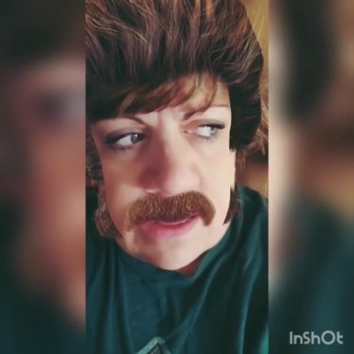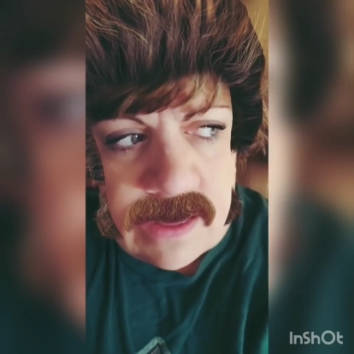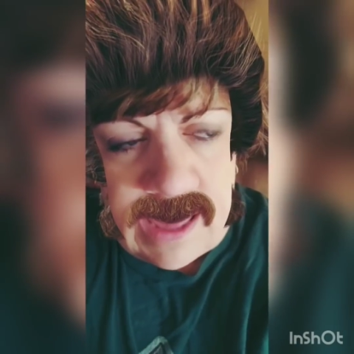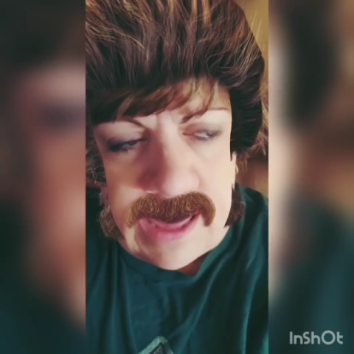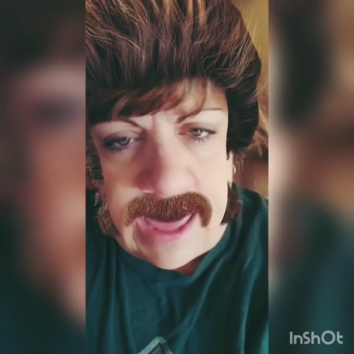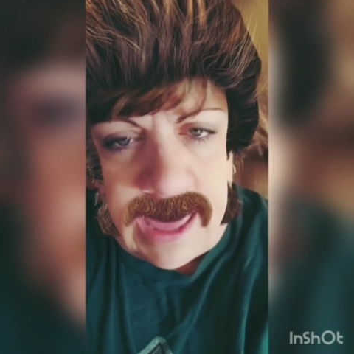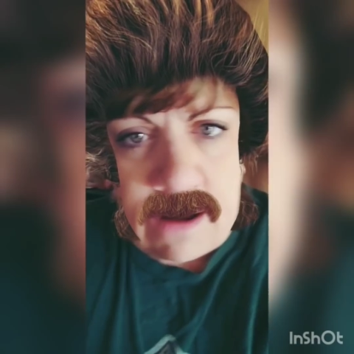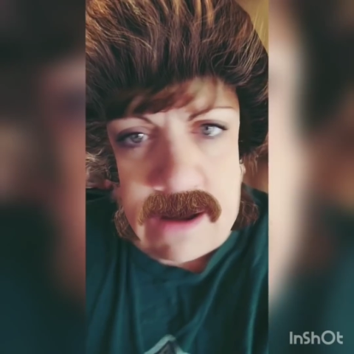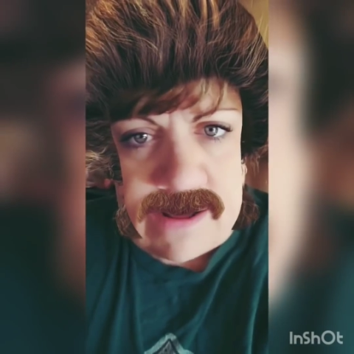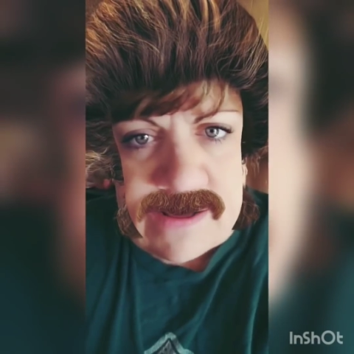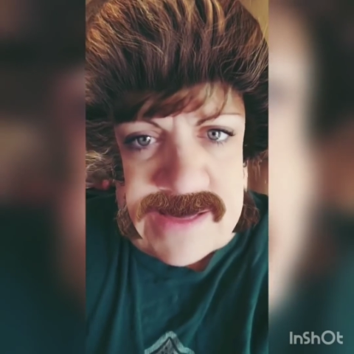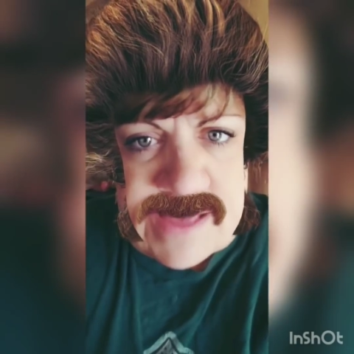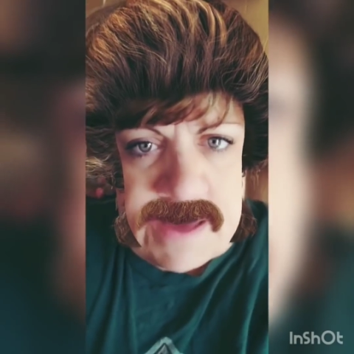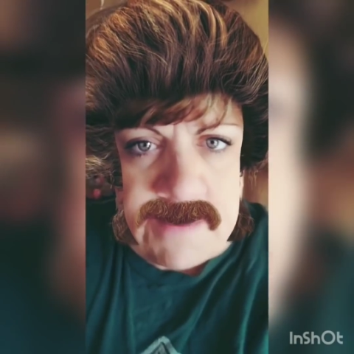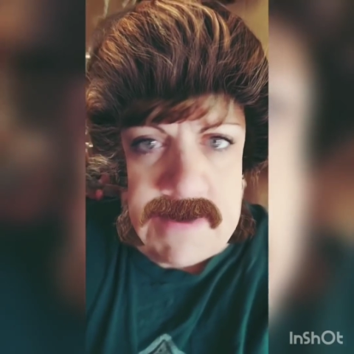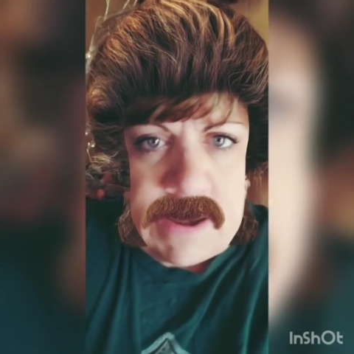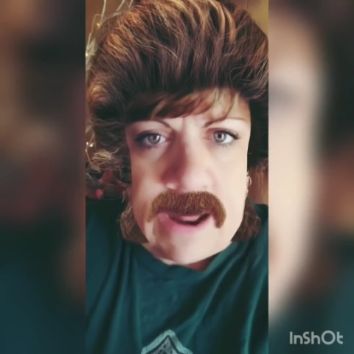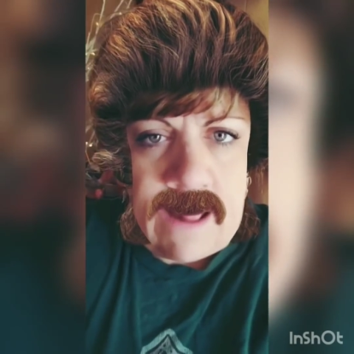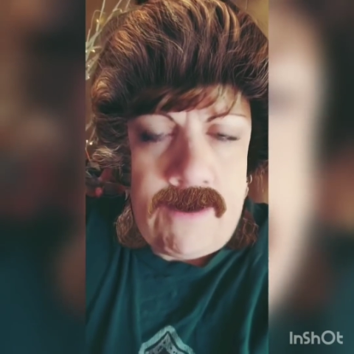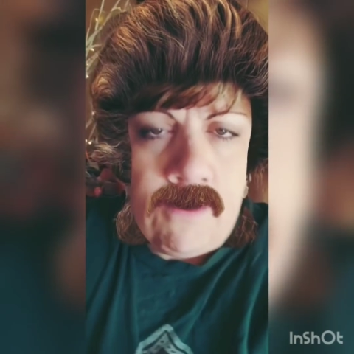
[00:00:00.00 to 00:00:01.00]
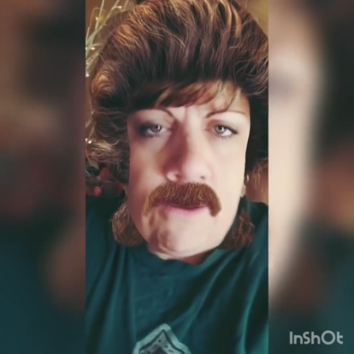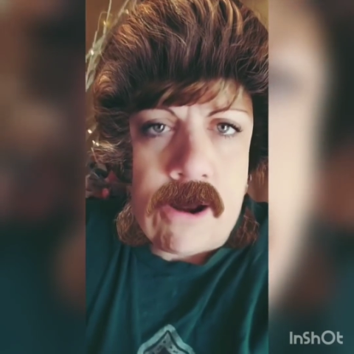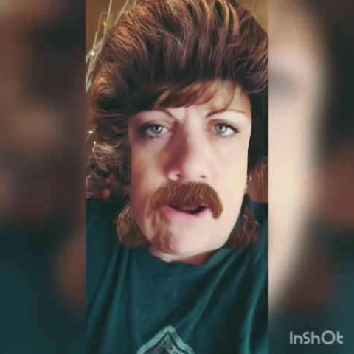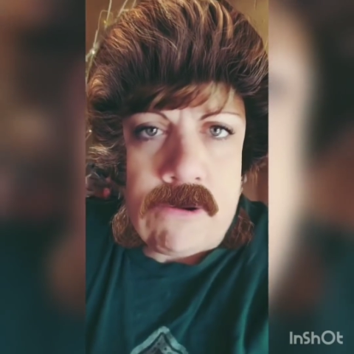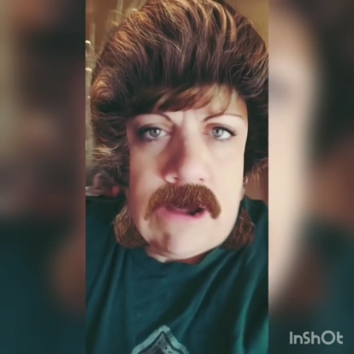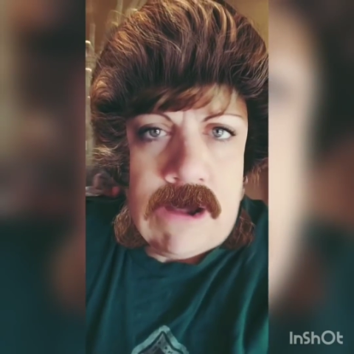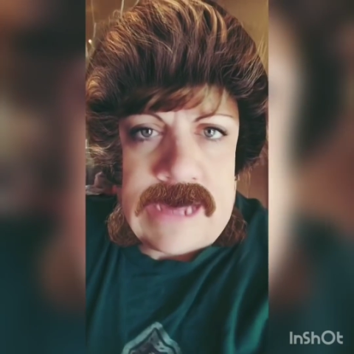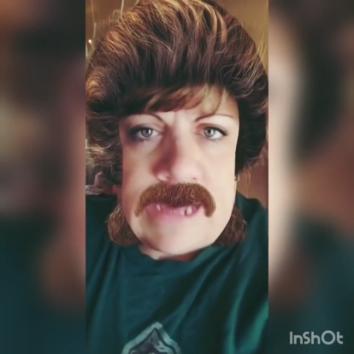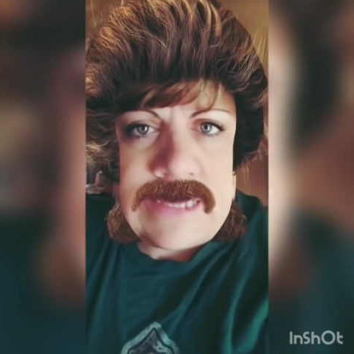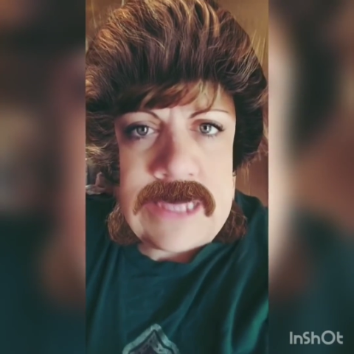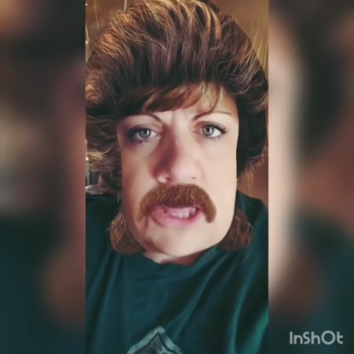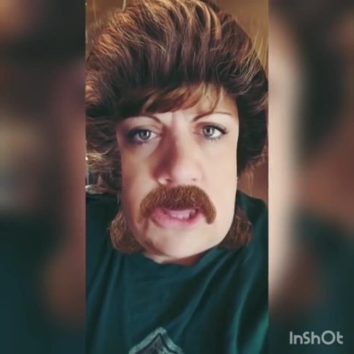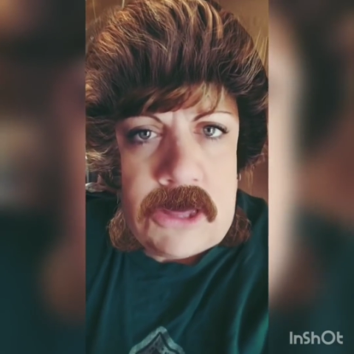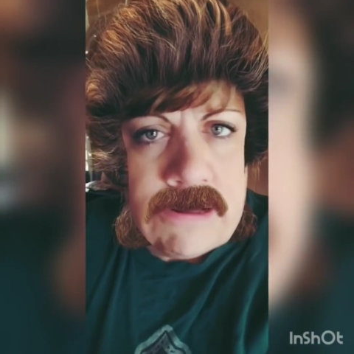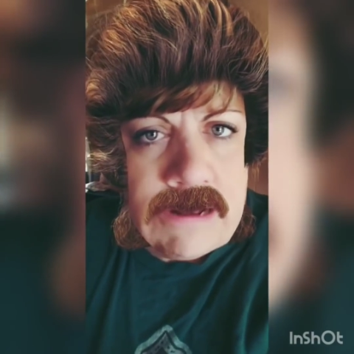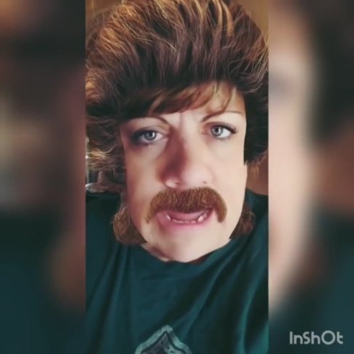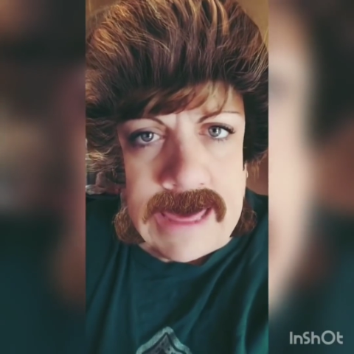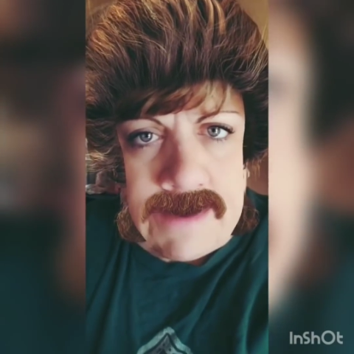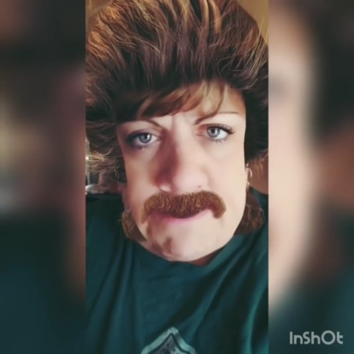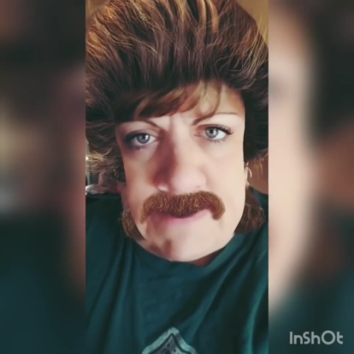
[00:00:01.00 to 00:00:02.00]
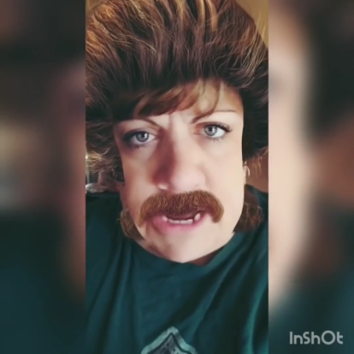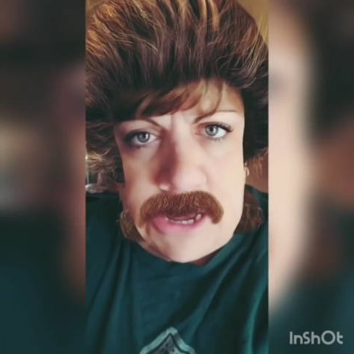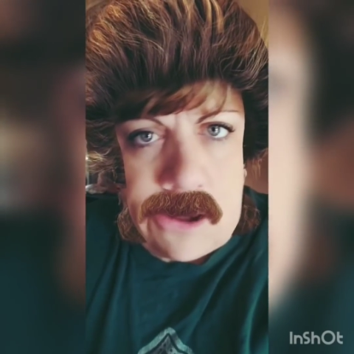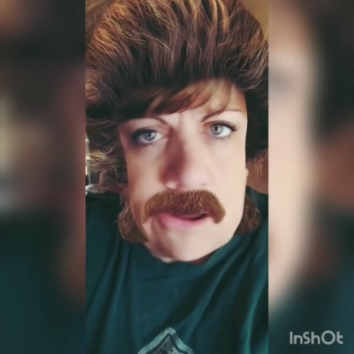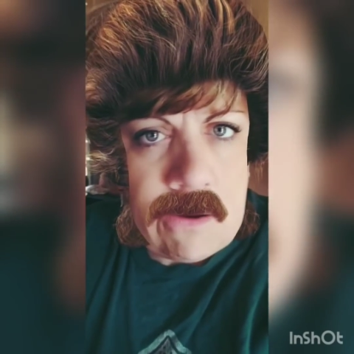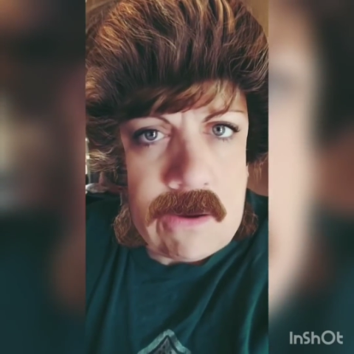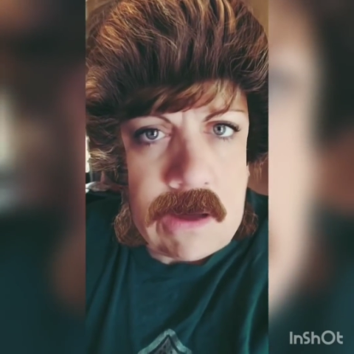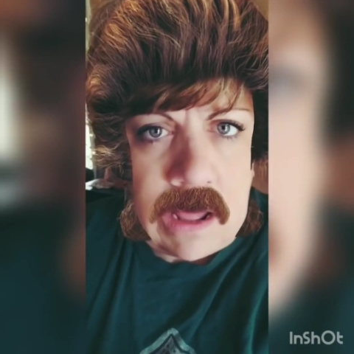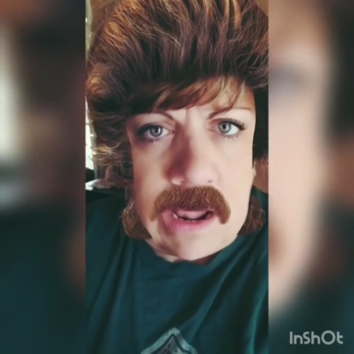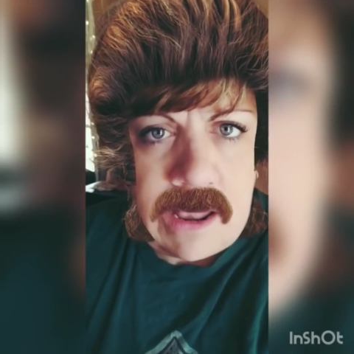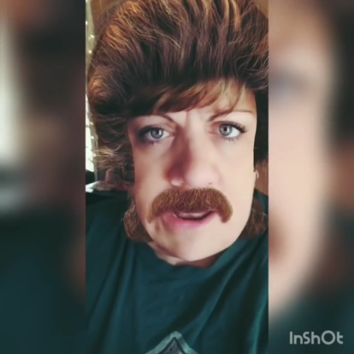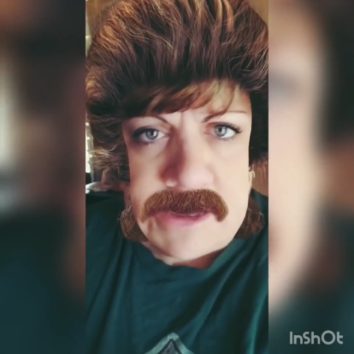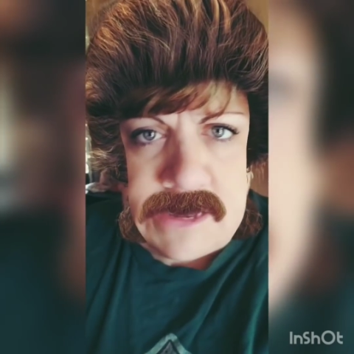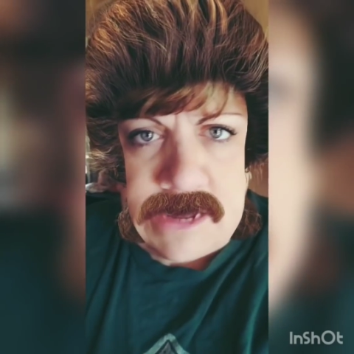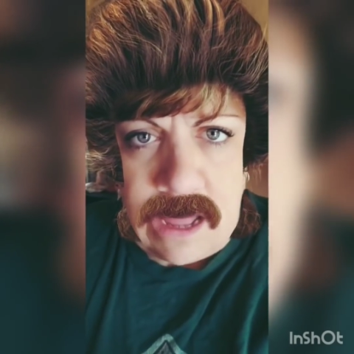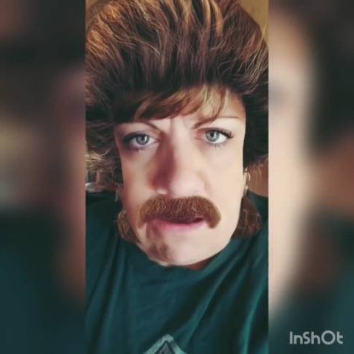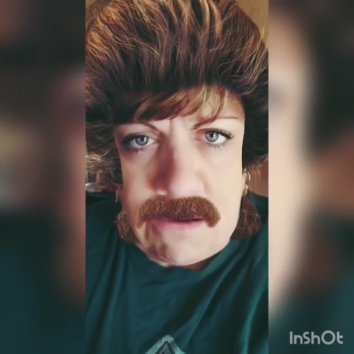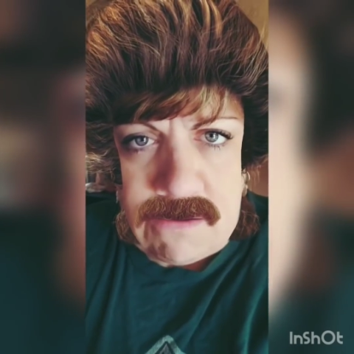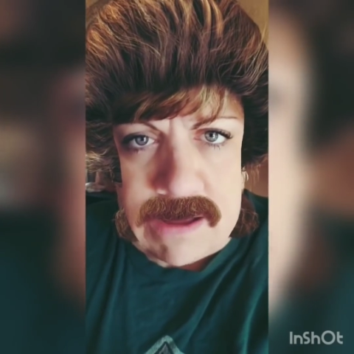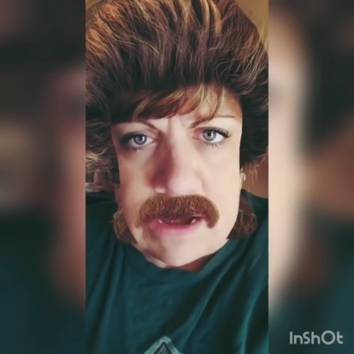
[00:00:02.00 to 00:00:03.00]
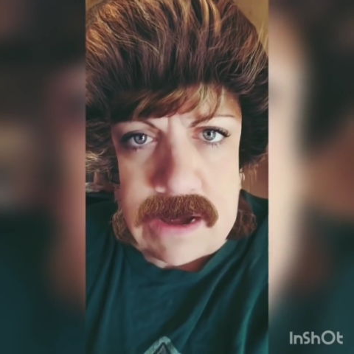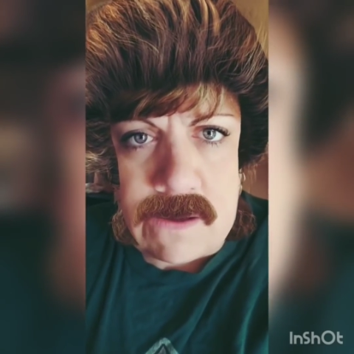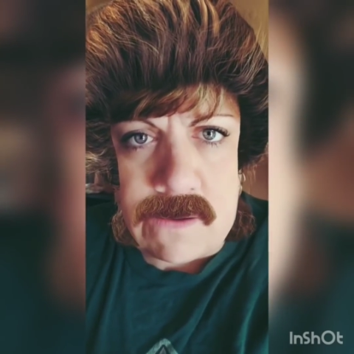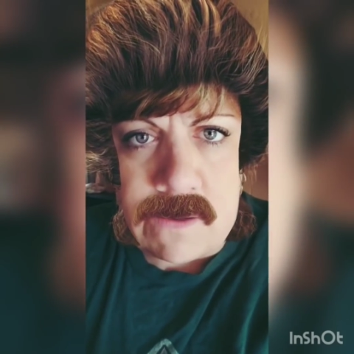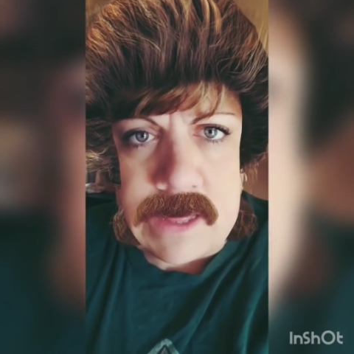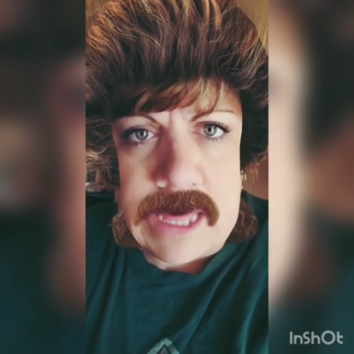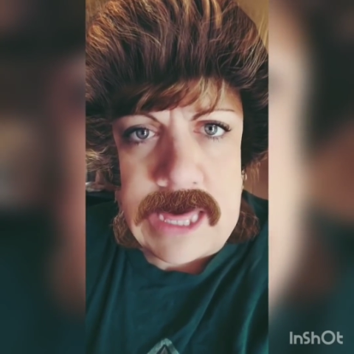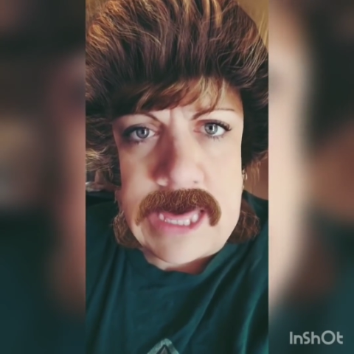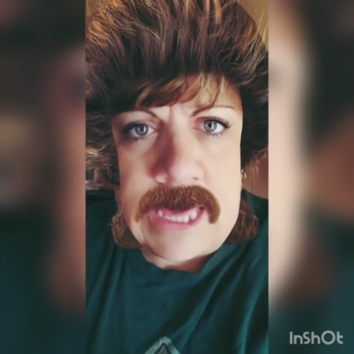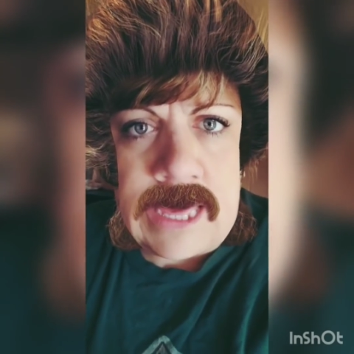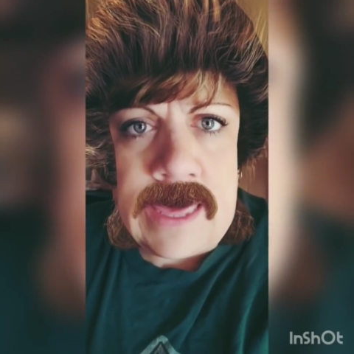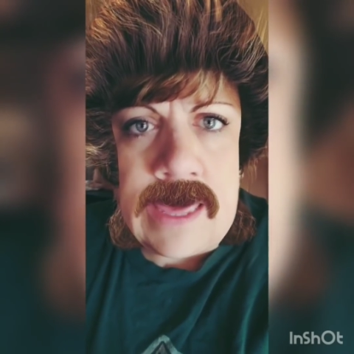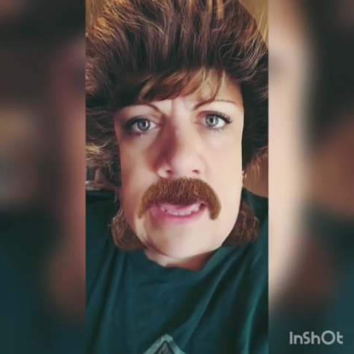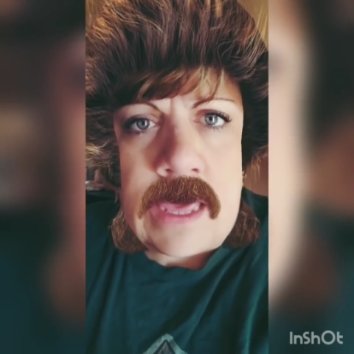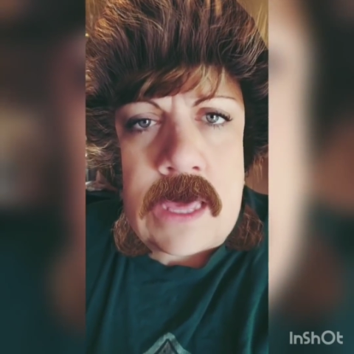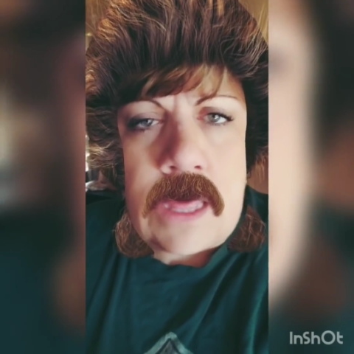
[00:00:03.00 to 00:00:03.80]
County's coming down the road. Listen, you let me do all the talking, okay?